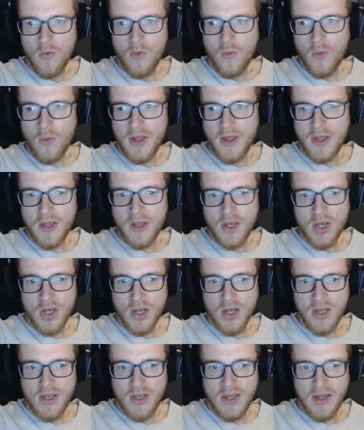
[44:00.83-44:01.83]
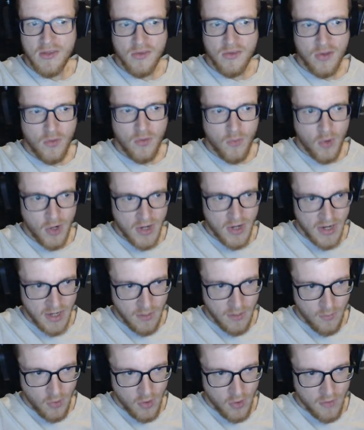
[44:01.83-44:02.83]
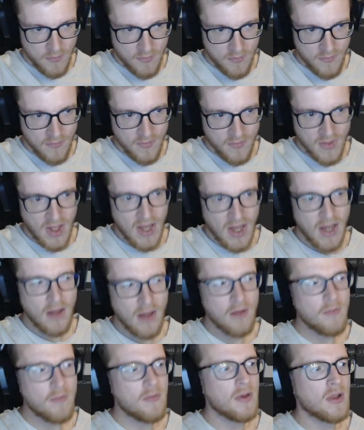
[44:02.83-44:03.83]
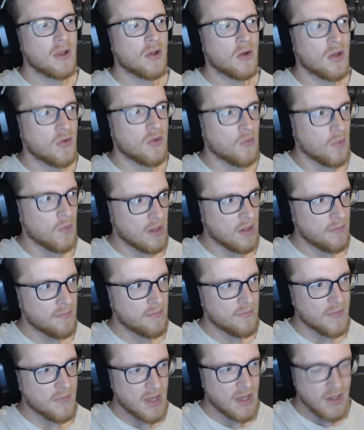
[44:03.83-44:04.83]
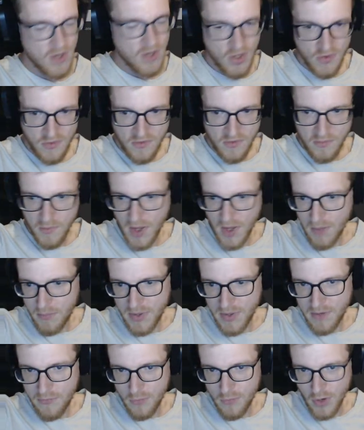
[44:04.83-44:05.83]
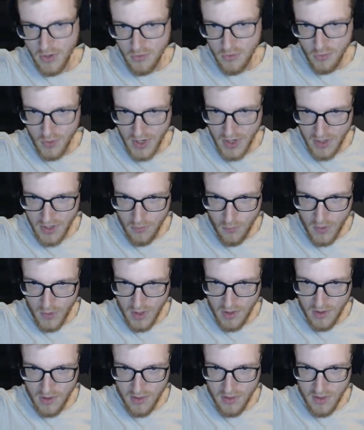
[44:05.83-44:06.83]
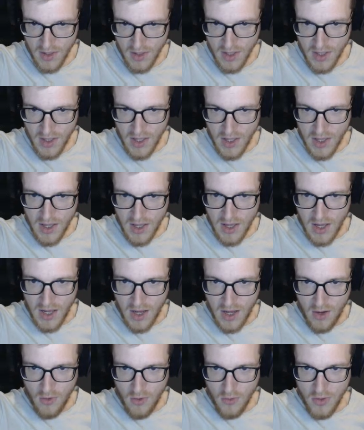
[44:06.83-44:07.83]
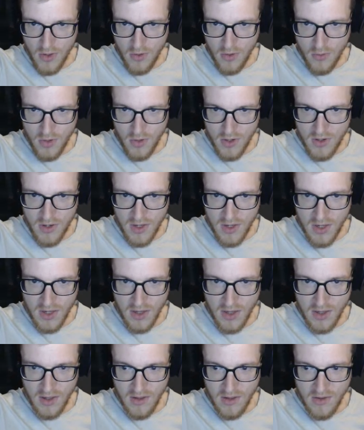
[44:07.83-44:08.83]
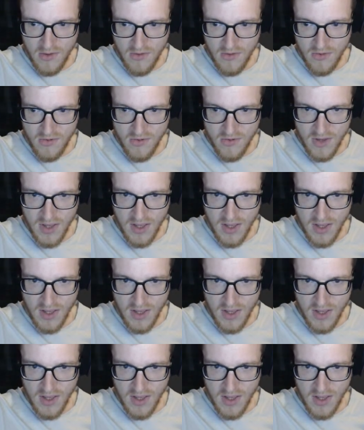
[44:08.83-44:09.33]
which does not work anymore. I'm good as well. Just a bit frustrated with how Unity is